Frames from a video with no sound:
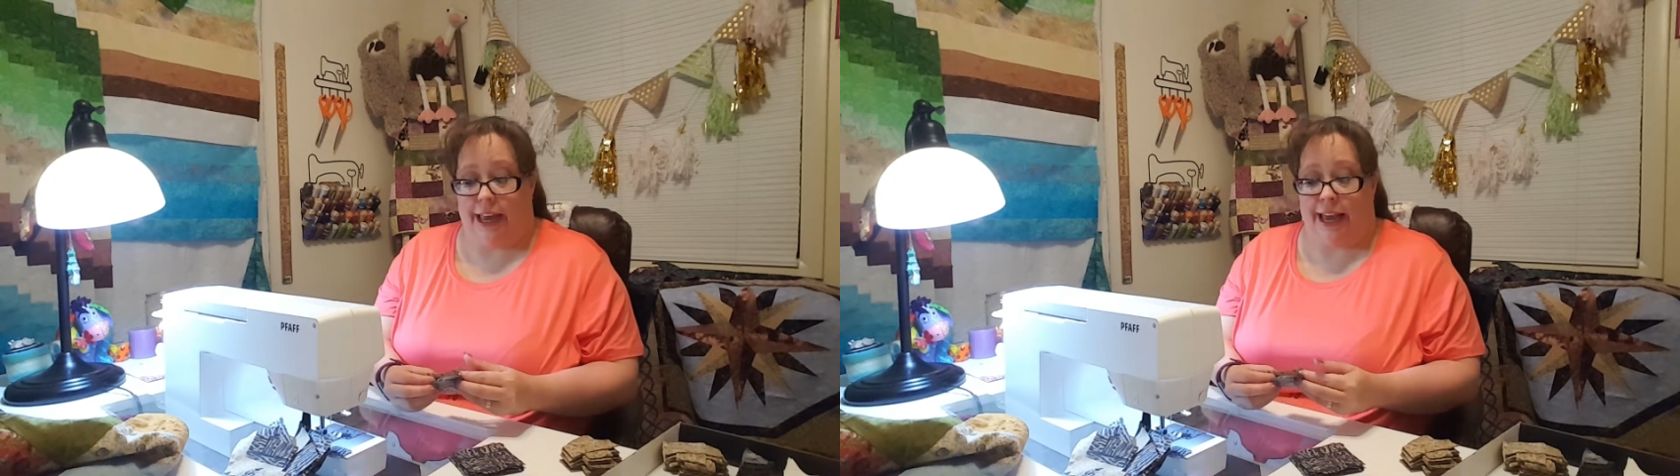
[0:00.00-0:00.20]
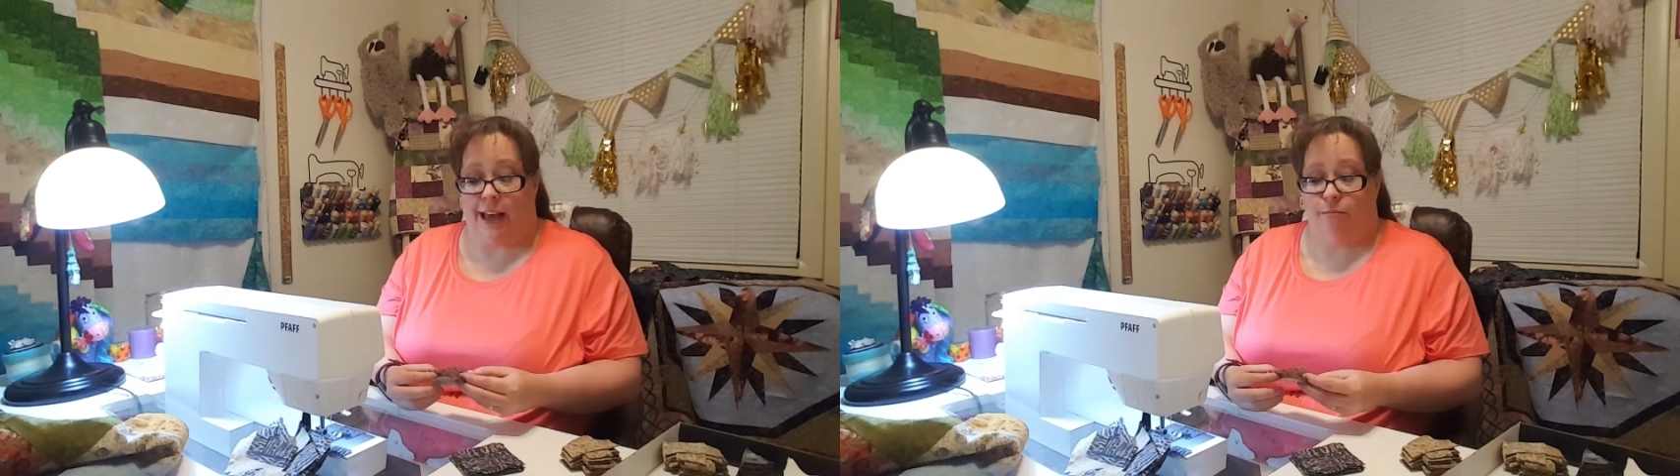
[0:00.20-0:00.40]

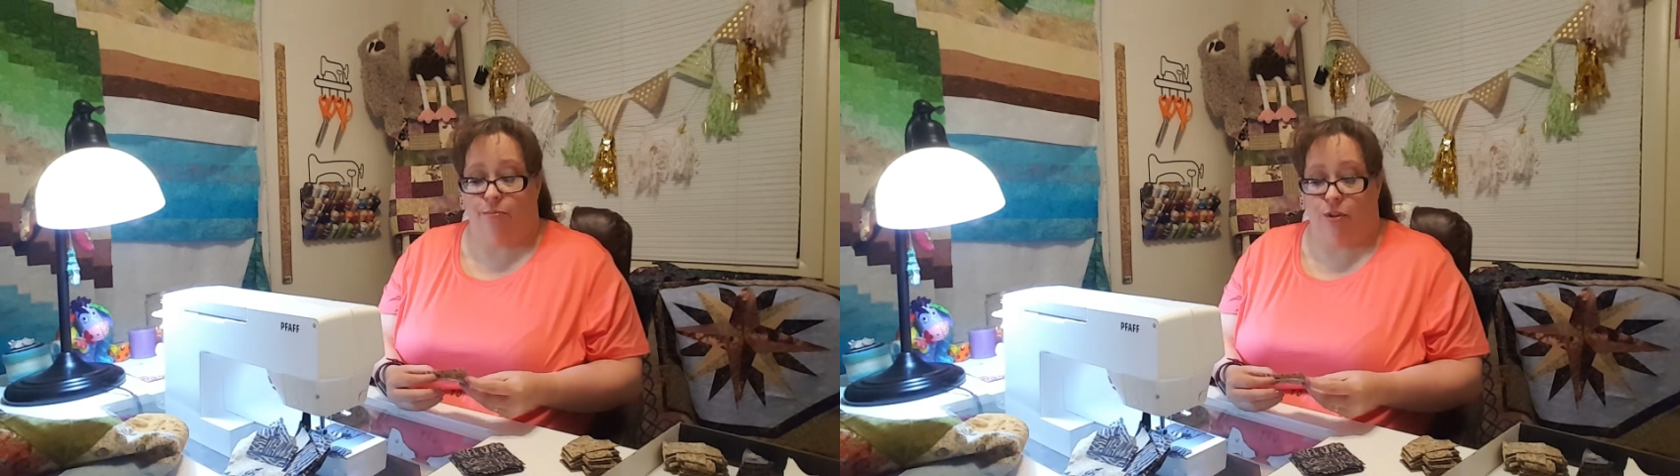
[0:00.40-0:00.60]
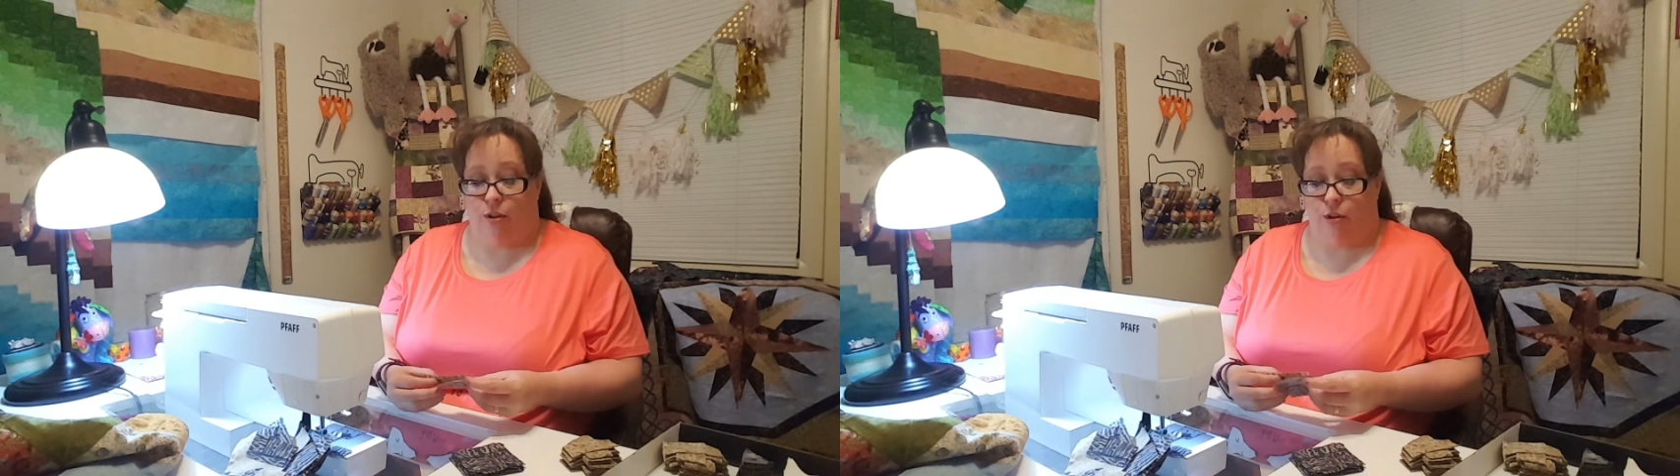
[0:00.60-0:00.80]

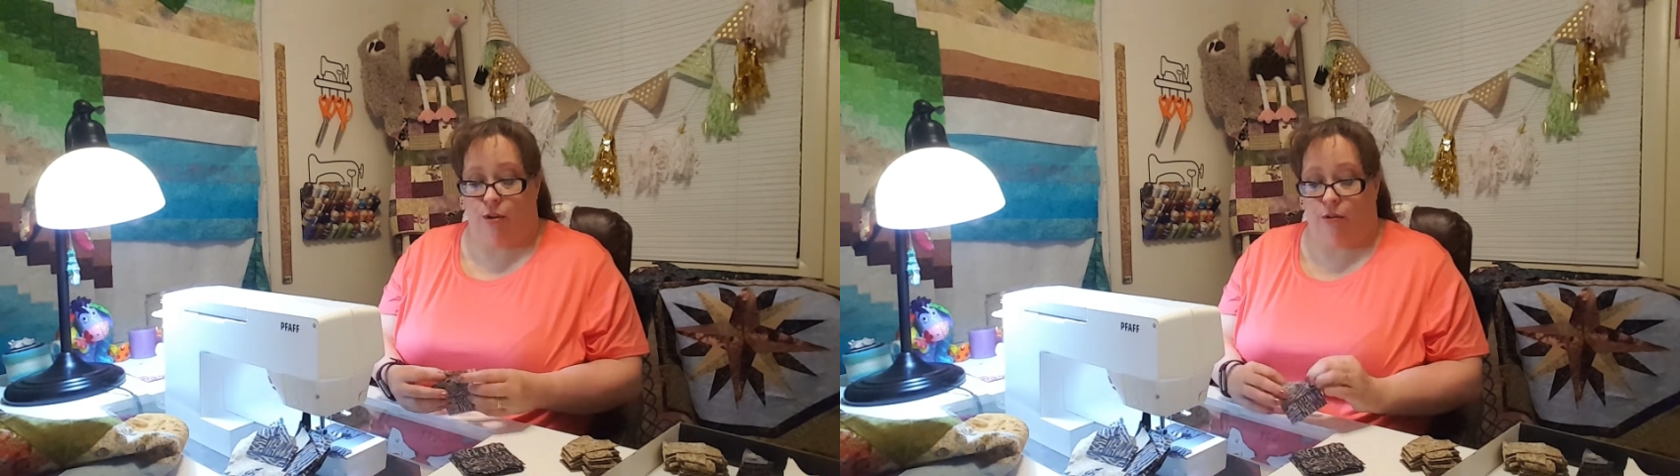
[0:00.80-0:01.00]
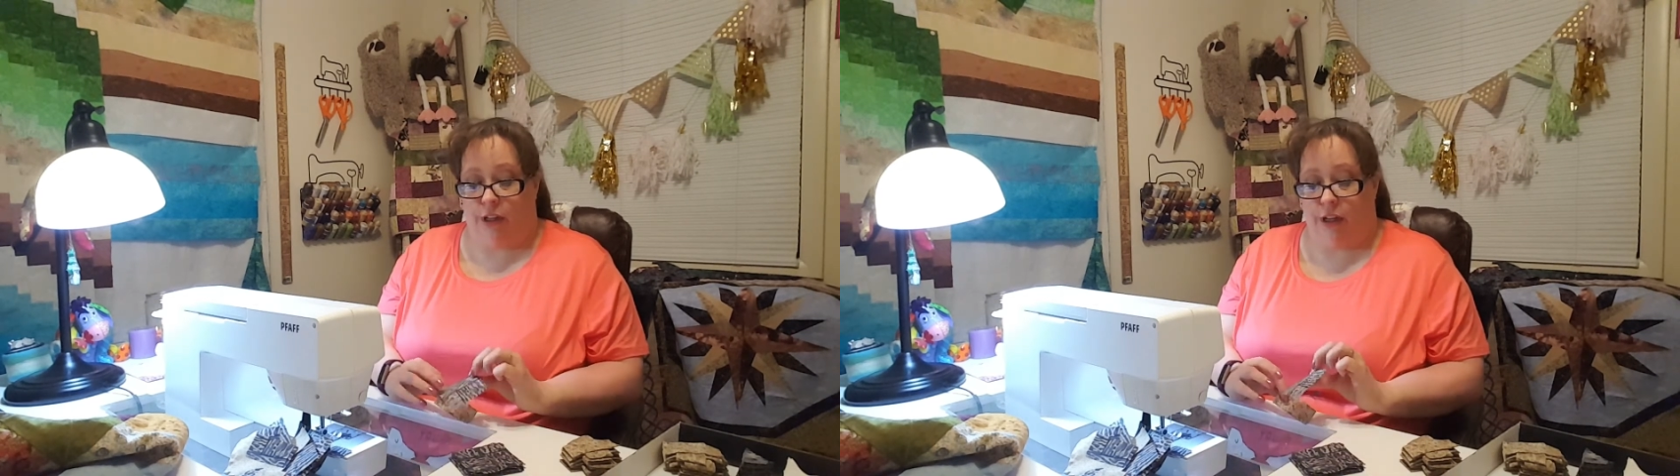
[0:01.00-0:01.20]

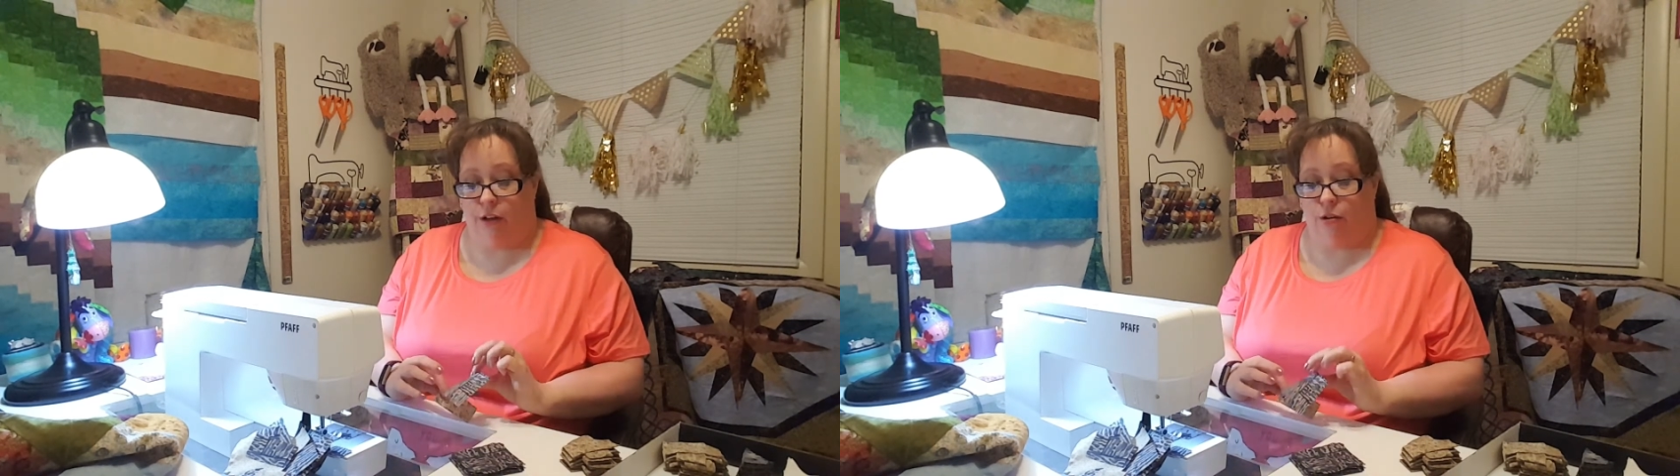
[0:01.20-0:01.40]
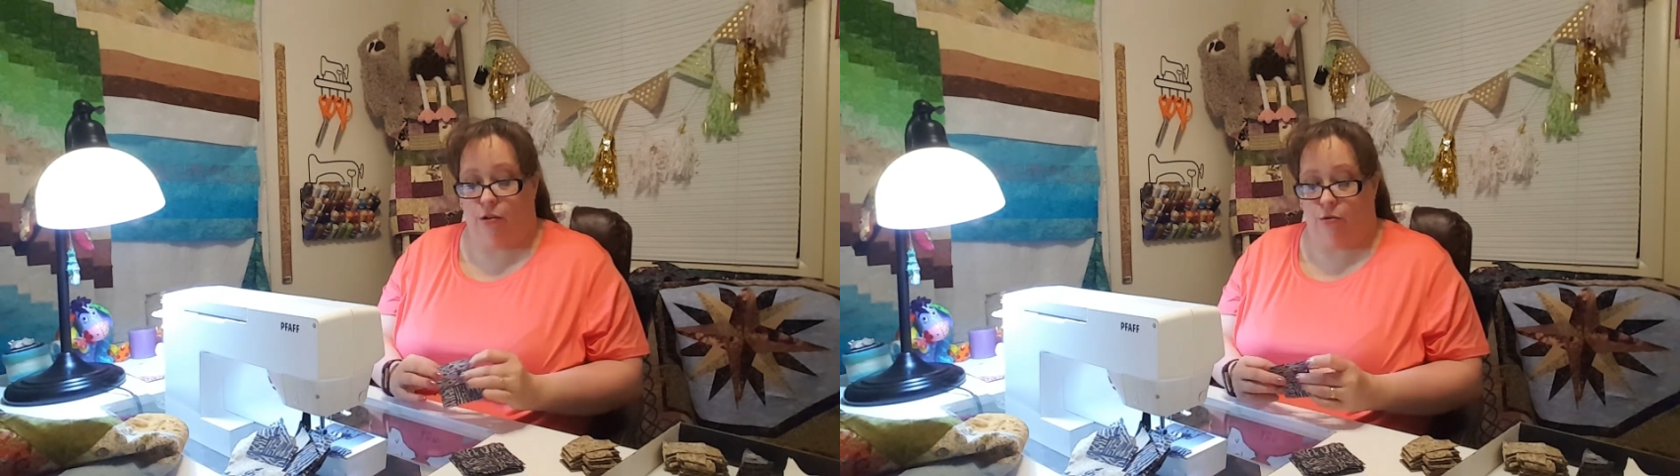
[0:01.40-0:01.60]
Absolutely
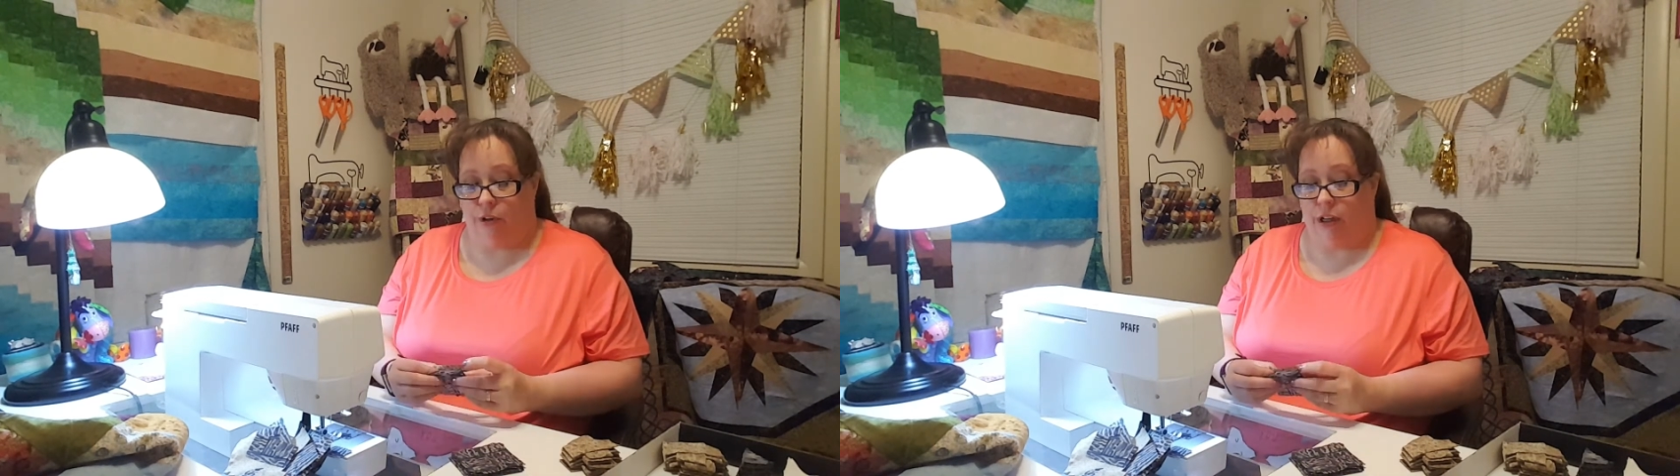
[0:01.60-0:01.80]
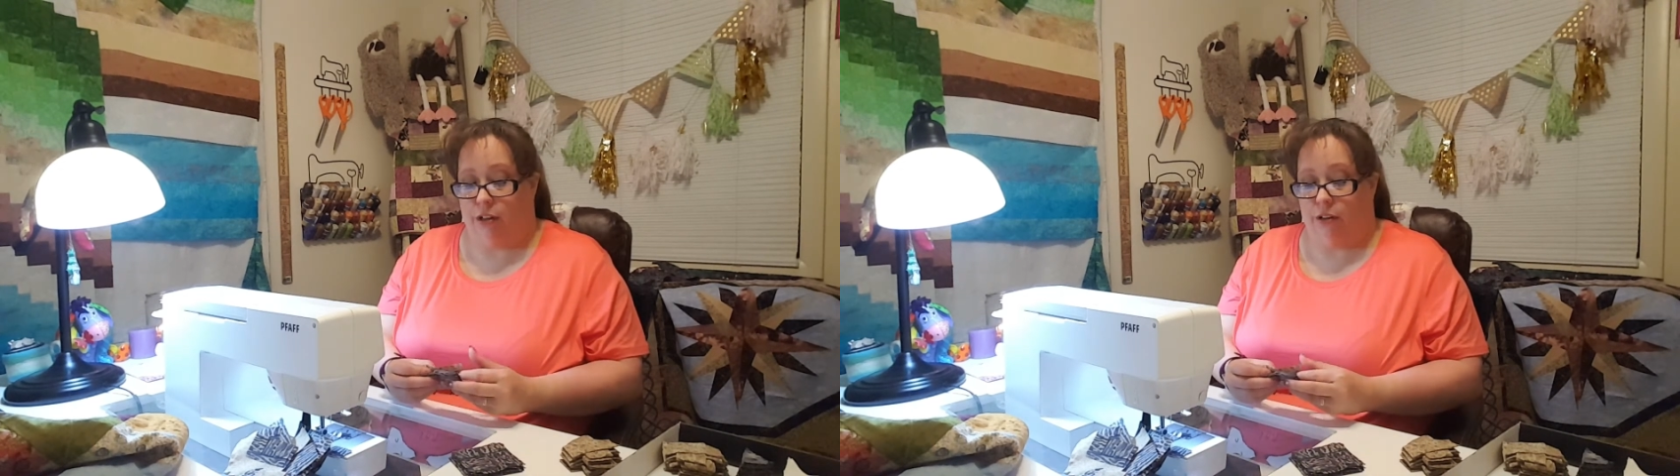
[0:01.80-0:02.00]

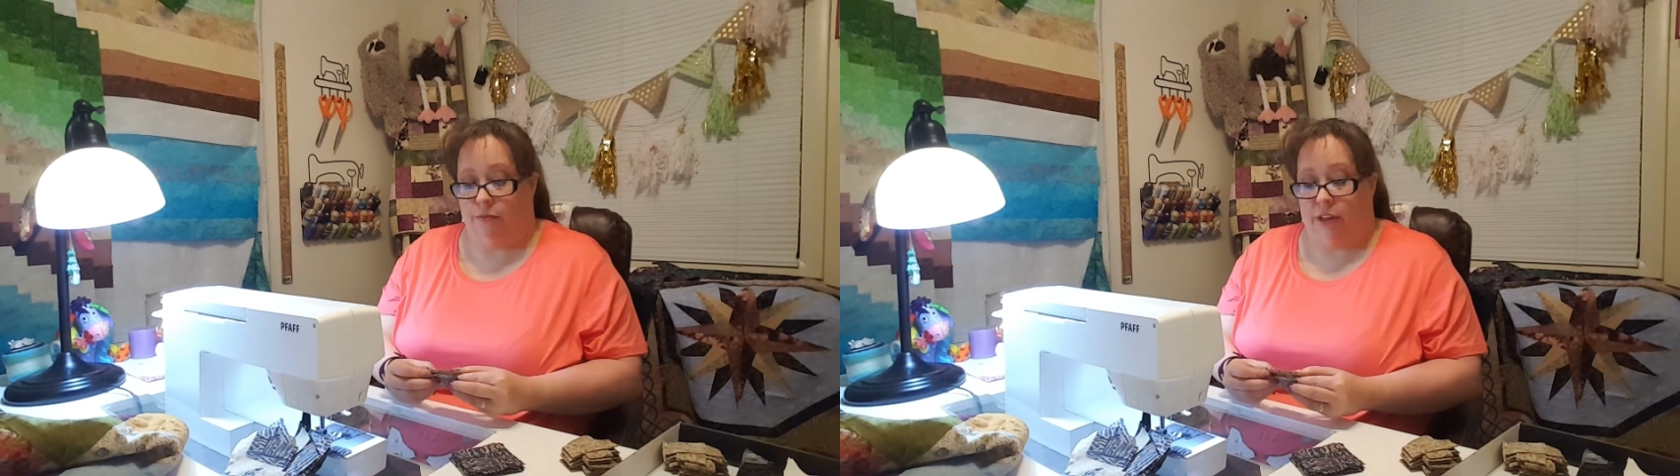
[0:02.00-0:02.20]
thrilled.